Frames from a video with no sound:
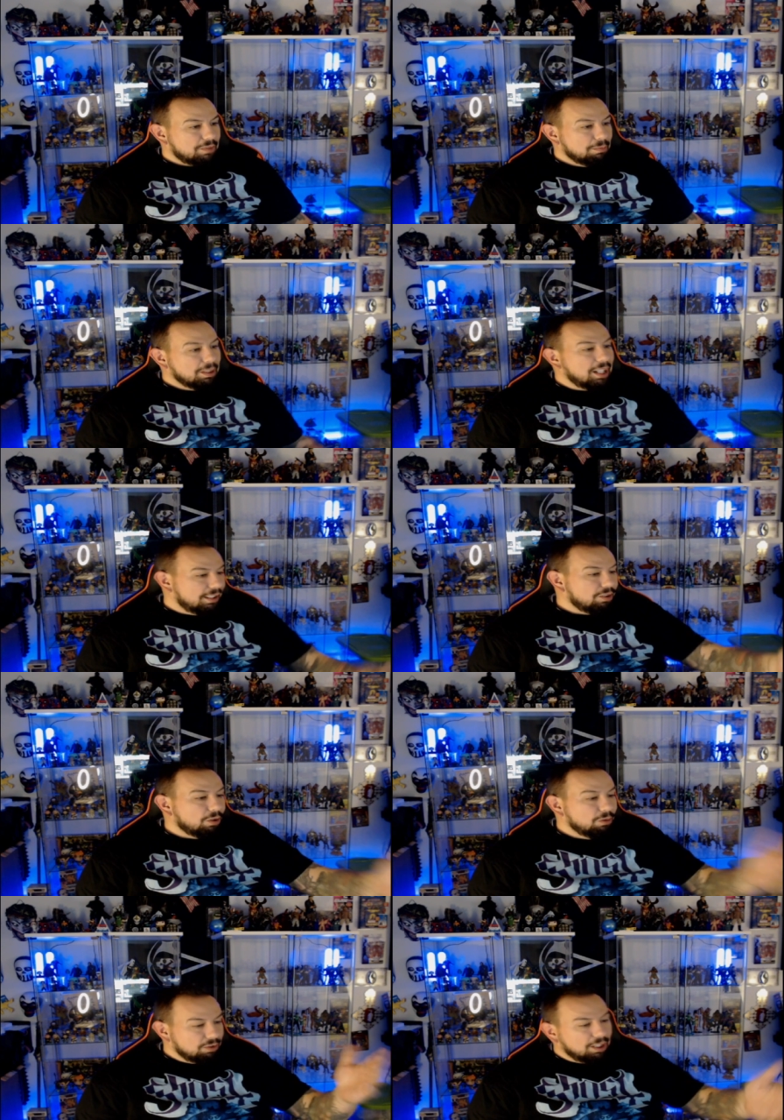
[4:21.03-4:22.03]
But yeah,
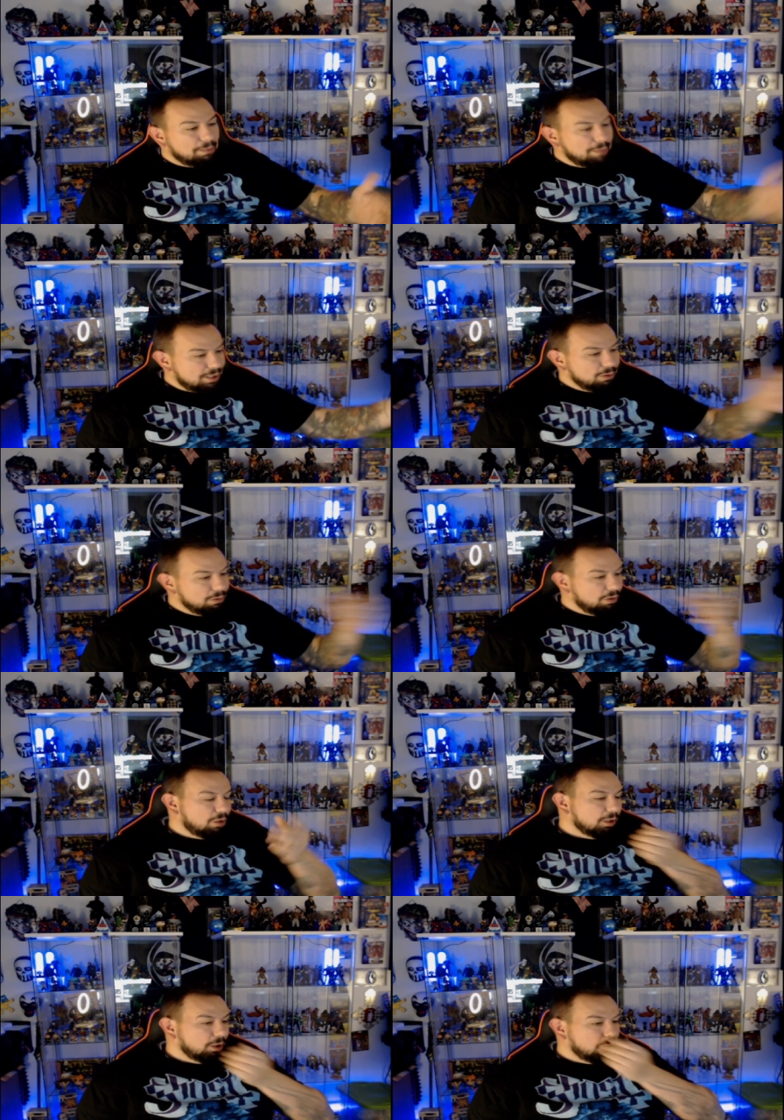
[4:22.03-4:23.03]
so to get back to
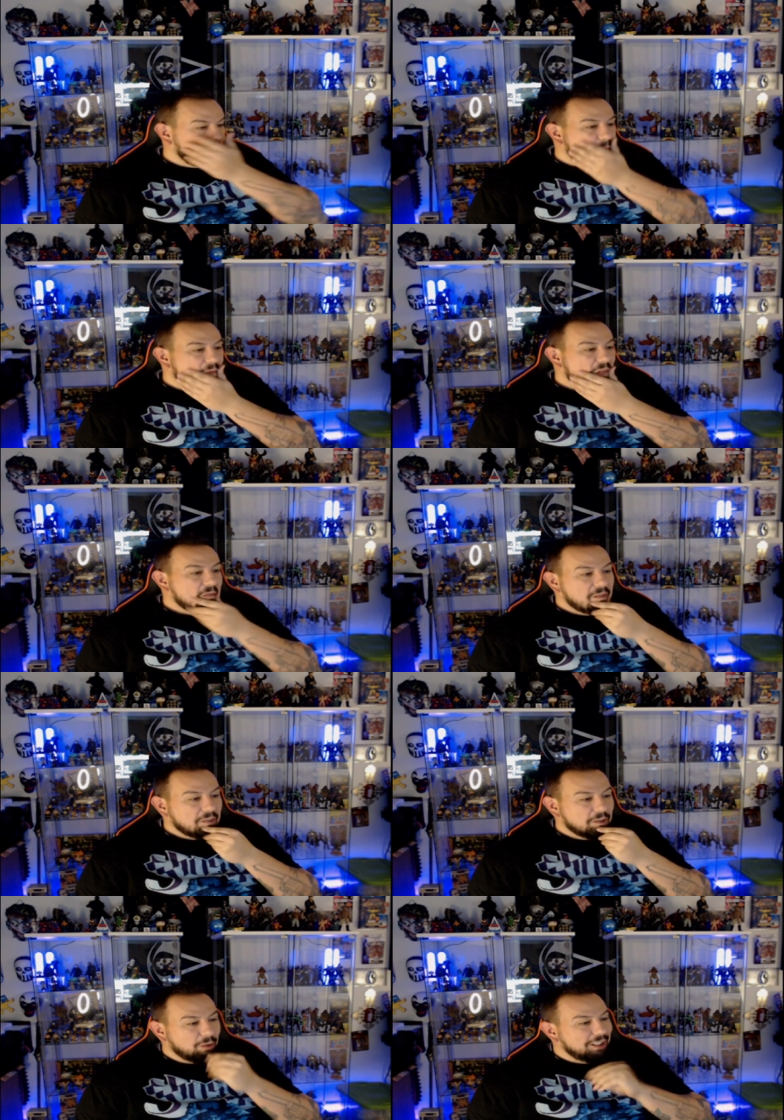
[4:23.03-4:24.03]
Home Alone,
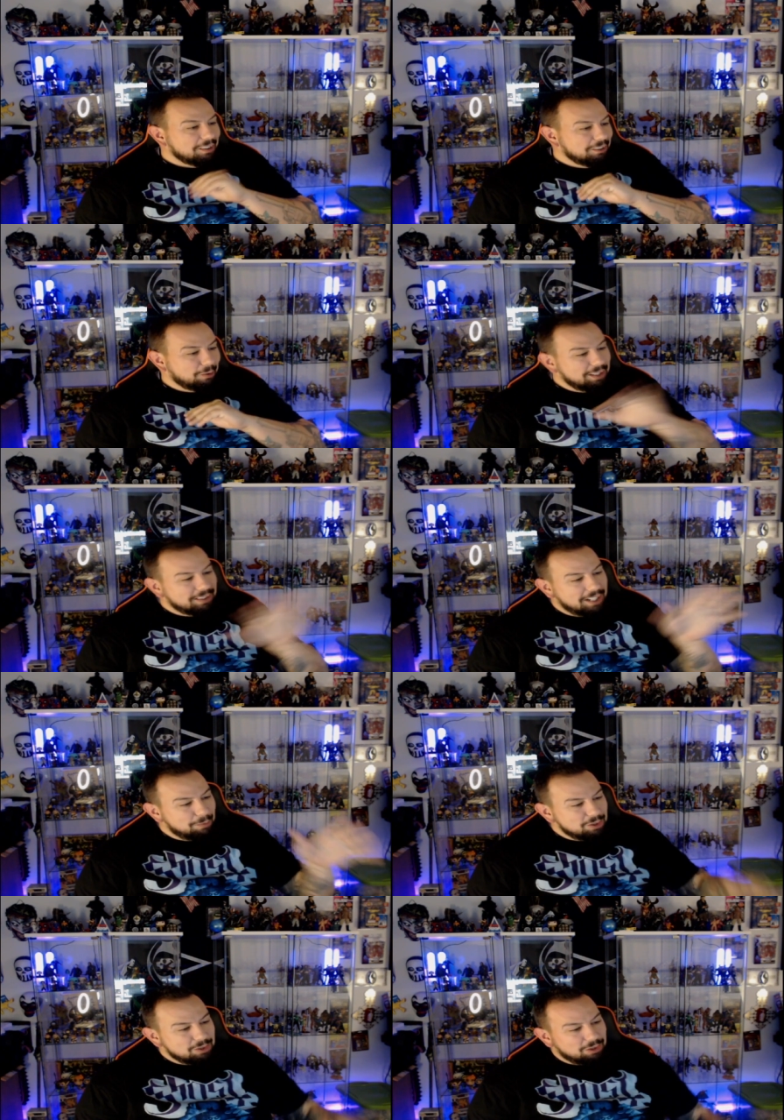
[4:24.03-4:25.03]
great
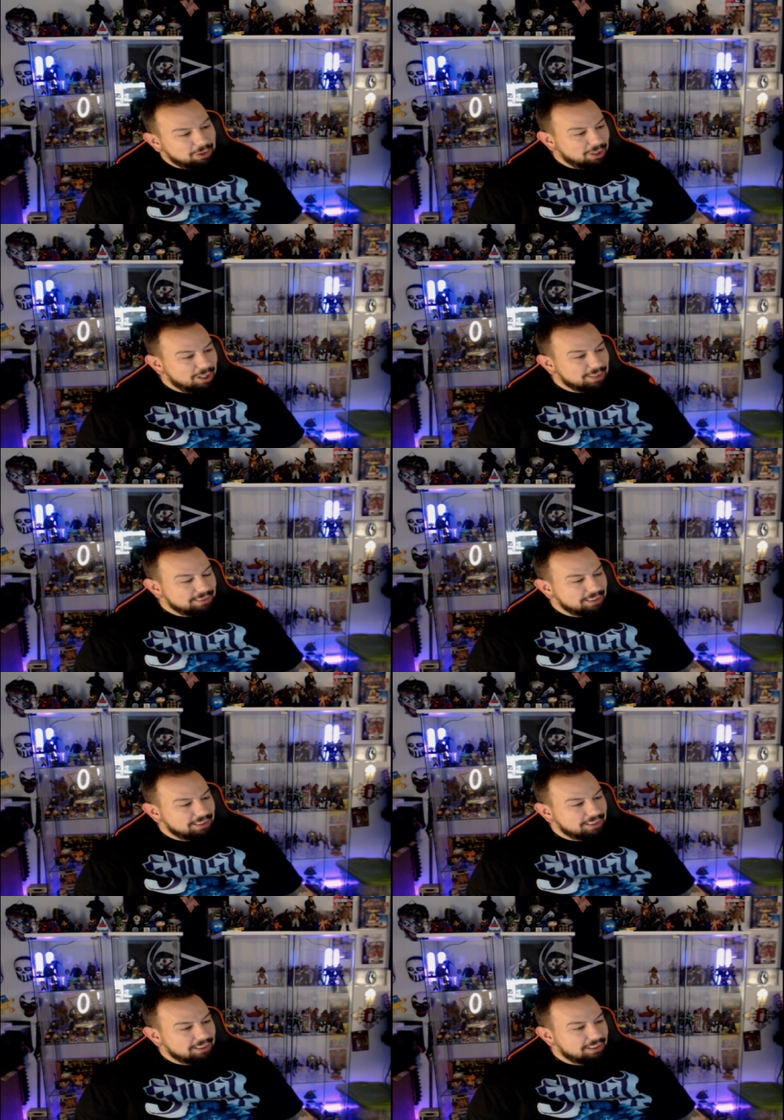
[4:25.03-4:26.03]
damage across.
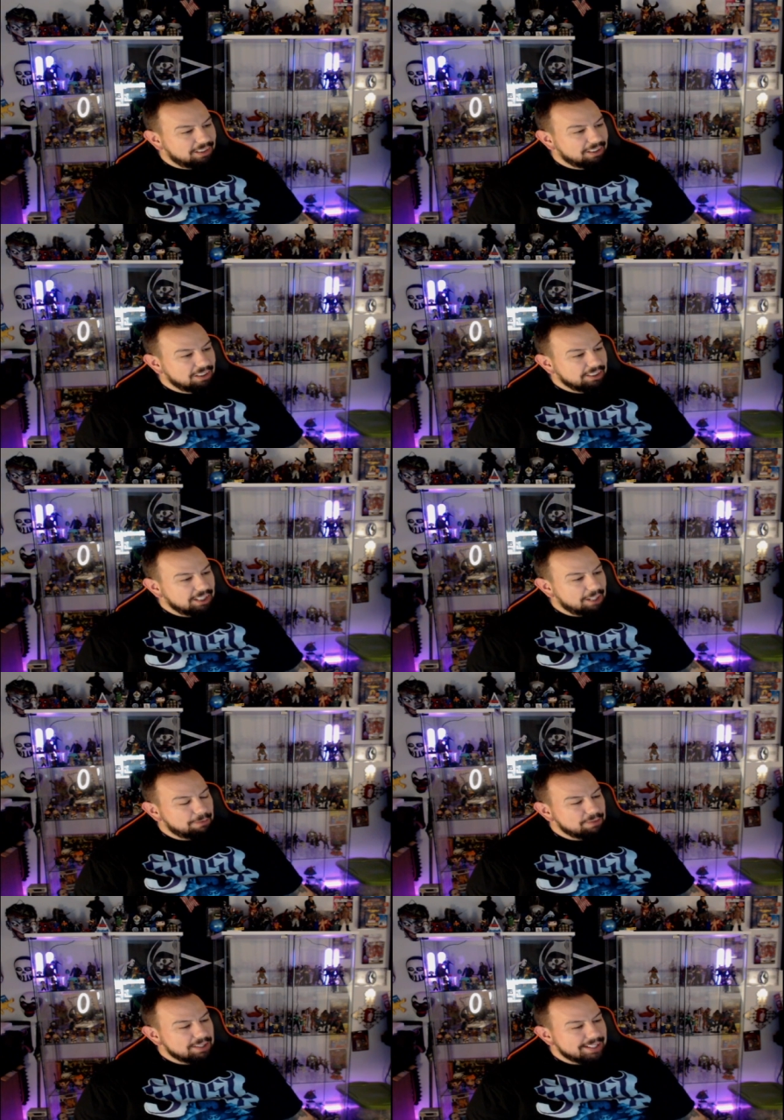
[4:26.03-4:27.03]
You got a
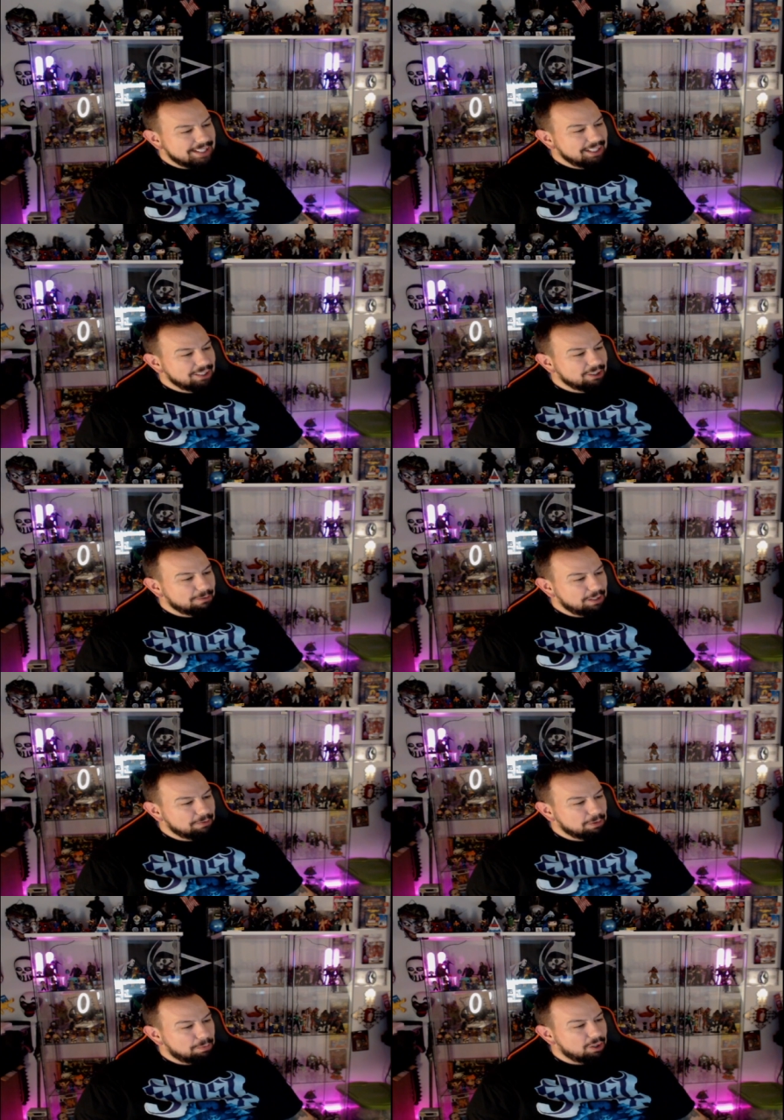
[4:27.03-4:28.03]
favorite scene or a
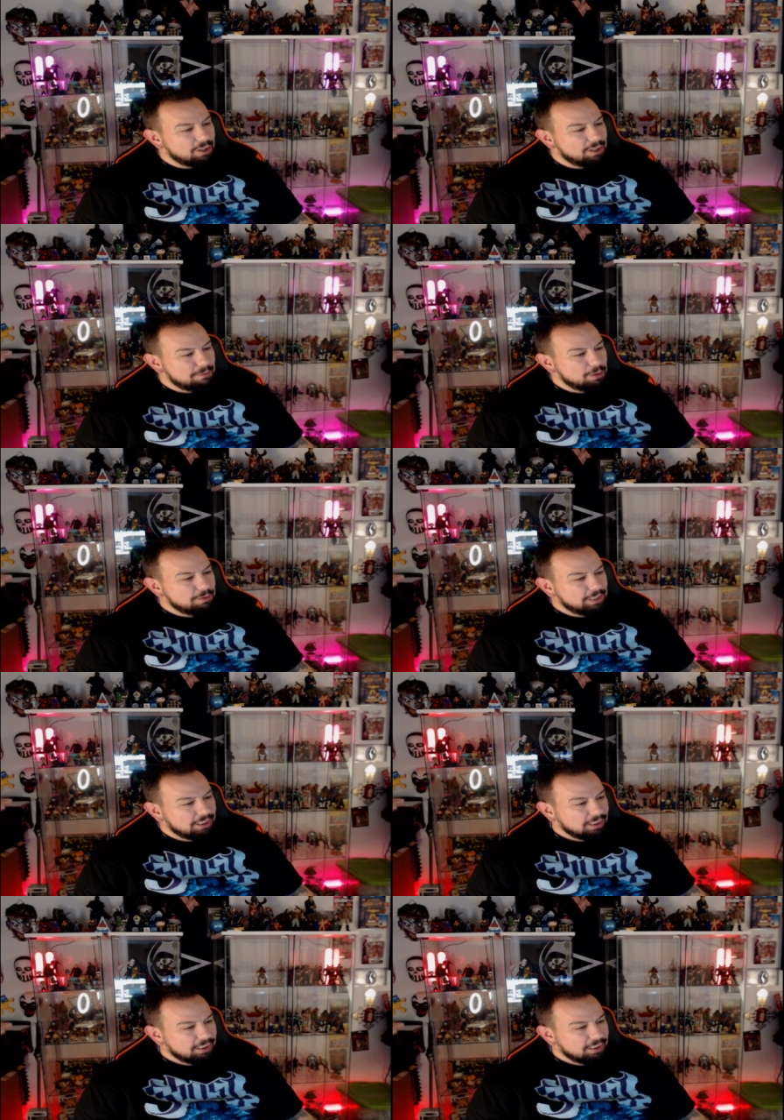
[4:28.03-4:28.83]
favorite part of the movie?